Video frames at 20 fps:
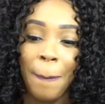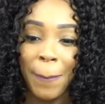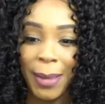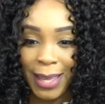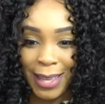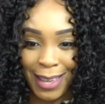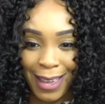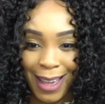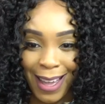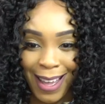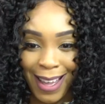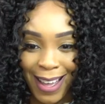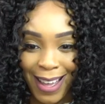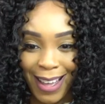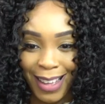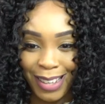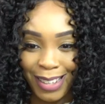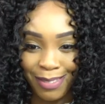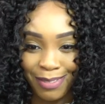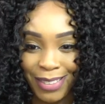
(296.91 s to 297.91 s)
But
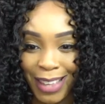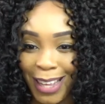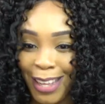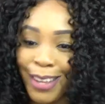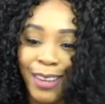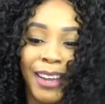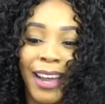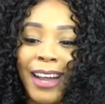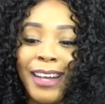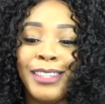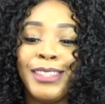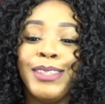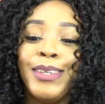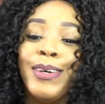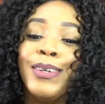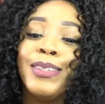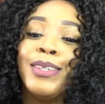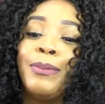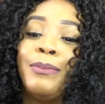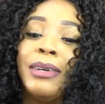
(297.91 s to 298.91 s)
yeah, thank you guys
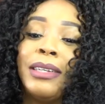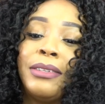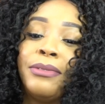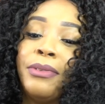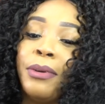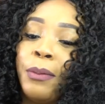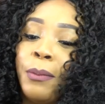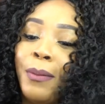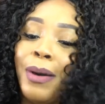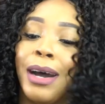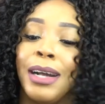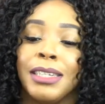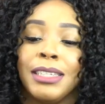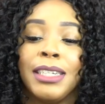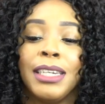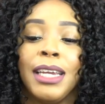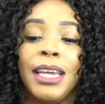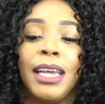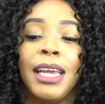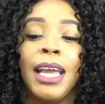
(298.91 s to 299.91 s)
so much for
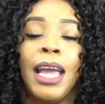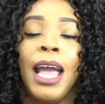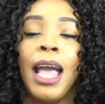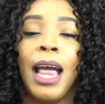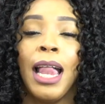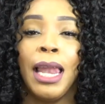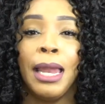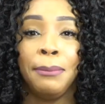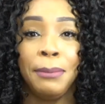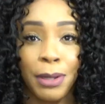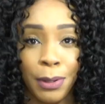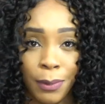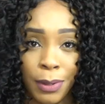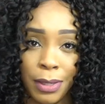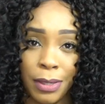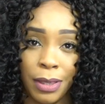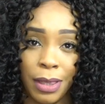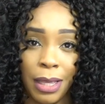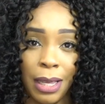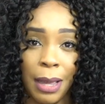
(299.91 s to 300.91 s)
watching. Let me know
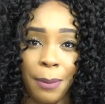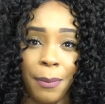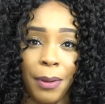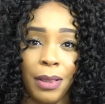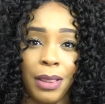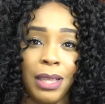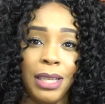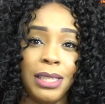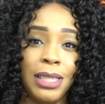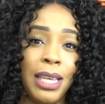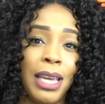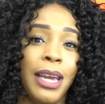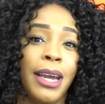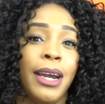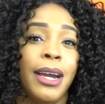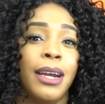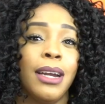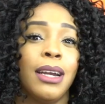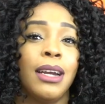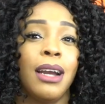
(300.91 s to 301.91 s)
what you think about this
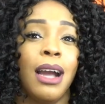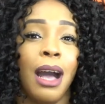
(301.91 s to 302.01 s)
hair.